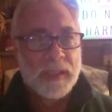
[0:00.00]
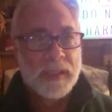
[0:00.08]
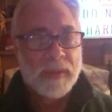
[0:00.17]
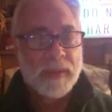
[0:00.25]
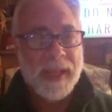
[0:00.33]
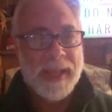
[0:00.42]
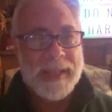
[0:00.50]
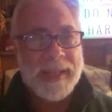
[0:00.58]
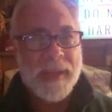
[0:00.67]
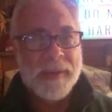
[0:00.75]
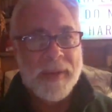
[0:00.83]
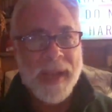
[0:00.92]
When I get
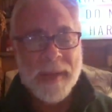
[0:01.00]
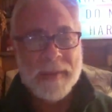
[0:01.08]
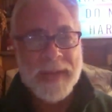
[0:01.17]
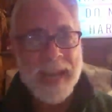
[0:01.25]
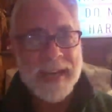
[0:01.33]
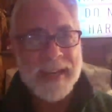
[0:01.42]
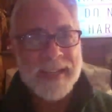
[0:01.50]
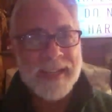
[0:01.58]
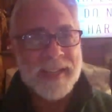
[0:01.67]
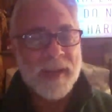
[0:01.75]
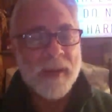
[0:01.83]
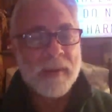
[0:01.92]
together now, I'm taking a
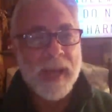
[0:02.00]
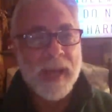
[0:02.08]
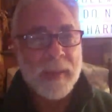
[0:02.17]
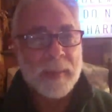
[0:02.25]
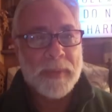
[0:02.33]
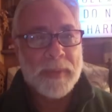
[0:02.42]
disco nap.